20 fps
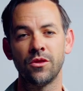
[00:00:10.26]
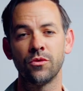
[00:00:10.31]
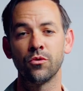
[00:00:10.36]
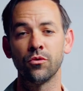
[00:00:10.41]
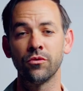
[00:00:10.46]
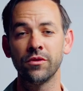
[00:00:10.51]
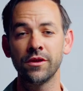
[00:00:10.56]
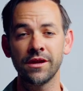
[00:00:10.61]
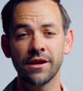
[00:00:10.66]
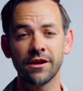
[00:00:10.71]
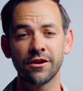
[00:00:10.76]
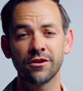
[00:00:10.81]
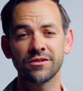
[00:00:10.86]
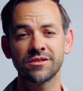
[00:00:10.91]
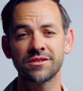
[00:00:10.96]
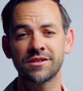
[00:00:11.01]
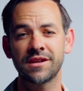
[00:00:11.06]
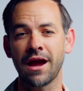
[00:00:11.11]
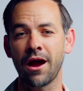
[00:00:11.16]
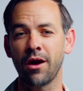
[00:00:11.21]
Through the
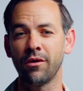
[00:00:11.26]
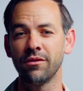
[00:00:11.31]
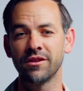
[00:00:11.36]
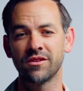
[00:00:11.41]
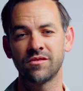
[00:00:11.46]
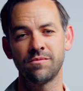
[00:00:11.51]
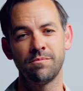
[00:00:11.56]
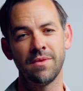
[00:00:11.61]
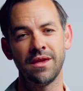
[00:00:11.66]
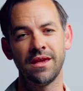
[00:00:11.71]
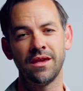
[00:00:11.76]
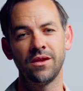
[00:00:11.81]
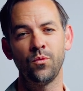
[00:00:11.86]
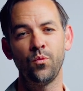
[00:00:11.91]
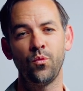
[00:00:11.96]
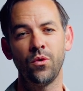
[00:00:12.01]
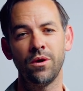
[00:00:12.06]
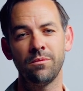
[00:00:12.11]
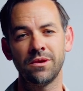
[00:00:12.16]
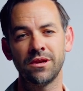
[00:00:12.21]
years, countless
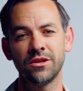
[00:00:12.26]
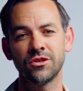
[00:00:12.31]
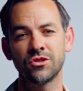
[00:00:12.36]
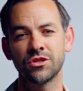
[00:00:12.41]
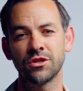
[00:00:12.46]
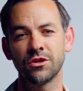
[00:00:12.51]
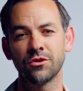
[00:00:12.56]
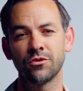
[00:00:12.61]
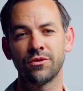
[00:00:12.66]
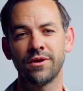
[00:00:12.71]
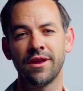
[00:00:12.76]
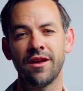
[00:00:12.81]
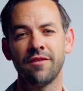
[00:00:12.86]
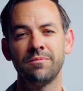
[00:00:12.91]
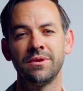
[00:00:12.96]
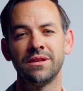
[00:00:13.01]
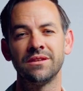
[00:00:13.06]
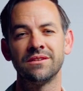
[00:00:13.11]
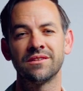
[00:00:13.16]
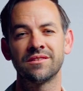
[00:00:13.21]
men, women, and children
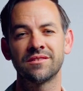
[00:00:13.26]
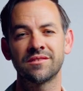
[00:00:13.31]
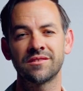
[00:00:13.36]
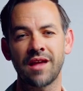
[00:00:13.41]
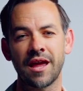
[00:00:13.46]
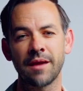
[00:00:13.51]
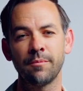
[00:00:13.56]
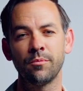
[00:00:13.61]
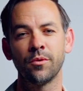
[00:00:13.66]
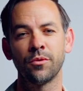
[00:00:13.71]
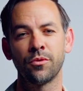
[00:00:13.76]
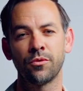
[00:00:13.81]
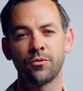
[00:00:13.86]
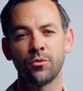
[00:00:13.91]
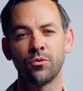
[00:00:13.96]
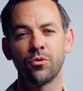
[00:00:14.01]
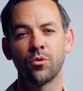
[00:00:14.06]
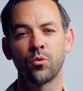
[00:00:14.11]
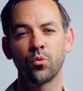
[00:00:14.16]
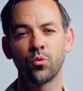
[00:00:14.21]
have been discipled
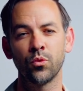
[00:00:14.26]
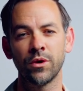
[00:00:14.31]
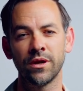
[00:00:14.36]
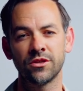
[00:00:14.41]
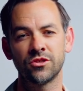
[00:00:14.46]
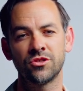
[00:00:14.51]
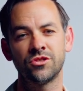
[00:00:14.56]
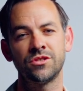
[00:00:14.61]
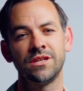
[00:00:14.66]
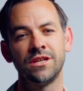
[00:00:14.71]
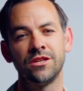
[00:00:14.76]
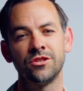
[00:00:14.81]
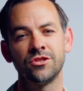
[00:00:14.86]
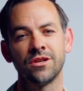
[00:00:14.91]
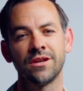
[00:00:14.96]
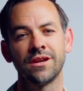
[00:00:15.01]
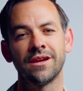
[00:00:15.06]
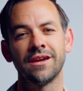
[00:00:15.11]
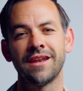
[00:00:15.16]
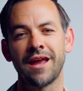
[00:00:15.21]
through the rich
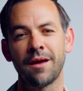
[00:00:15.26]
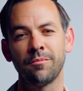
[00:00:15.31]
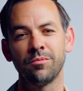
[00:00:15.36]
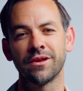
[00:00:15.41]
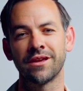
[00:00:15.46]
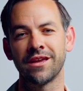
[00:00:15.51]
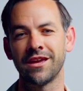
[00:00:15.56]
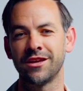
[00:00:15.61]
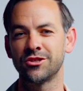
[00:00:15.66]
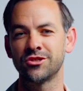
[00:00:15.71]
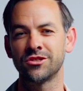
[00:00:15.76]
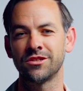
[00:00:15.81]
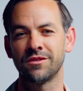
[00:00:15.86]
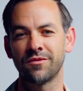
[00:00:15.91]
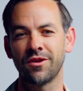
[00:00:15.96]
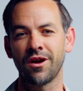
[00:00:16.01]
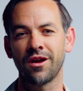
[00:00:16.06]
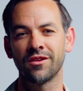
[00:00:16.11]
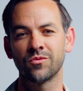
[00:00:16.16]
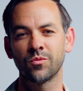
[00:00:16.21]
teaching and application
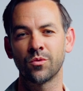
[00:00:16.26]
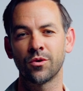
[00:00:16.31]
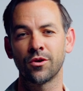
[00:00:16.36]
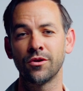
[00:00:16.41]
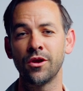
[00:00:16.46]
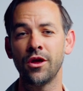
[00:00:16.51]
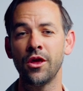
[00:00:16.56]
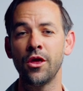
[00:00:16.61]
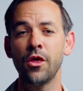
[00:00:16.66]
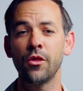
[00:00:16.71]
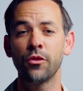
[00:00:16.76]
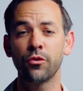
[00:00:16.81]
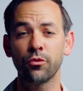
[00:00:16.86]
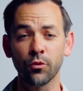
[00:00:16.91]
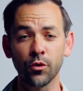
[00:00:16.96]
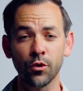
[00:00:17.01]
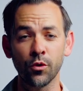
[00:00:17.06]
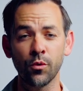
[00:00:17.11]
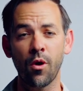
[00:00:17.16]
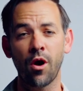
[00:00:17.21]
of God's Word
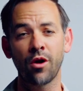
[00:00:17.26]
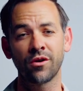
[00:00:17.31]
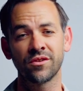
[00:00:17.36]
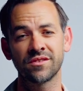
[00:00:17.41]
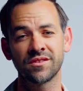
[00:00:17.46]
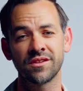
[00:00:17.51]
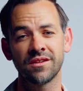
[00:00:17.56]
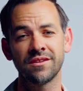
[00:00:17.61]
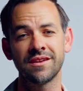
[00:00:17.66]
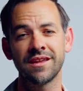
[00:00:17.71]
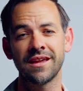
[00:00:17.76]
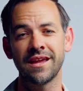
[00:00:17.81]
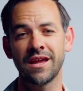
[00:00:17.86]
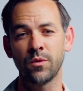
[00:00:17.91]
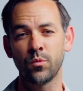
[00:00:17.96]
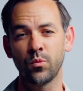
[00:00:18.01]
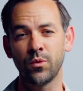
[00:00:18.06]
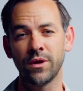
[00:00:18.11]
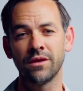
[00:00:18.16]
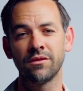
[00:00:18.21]
through our Sunday
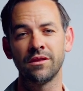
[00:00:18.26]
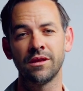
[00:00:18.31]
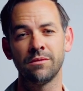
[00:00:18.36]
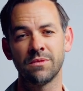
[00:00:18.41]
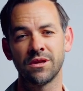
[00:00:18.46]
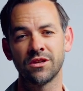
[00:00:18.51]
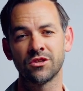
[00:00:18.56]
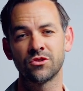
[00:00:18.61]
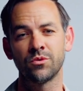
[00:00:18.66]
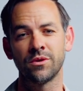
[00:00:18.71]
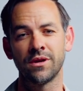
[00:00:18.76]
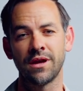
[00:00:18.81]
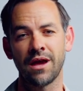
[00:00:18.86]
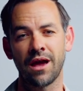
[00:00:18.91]
and weekly ministry